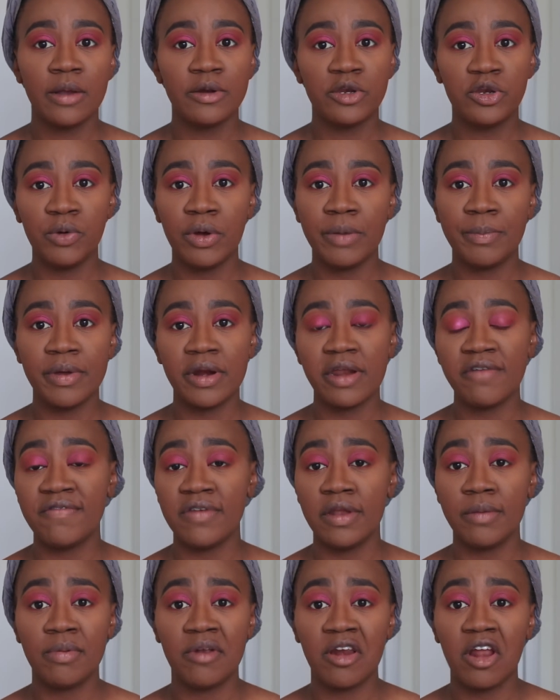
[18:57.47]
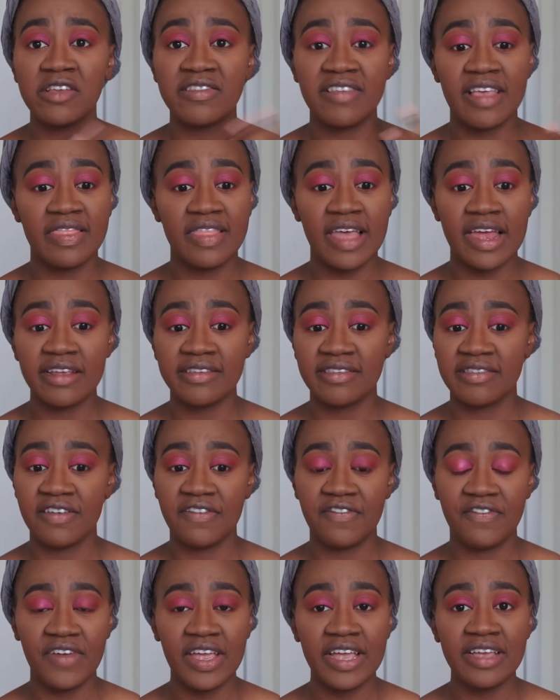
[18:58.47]
do a bit of lip gloss, and that is the
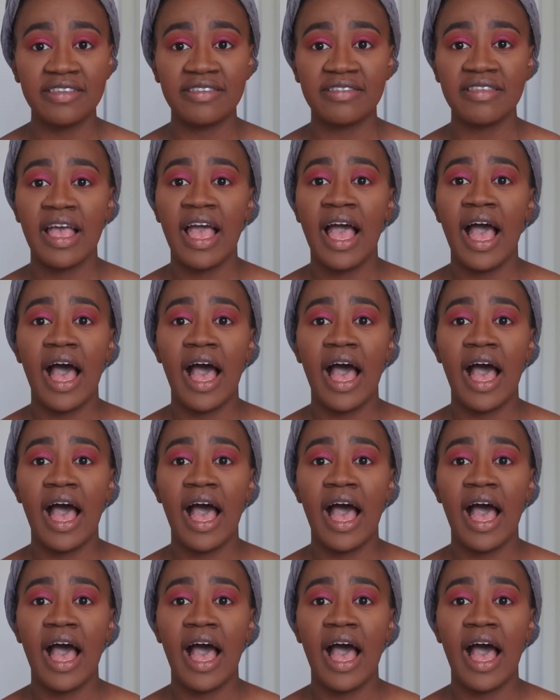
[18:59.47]
face.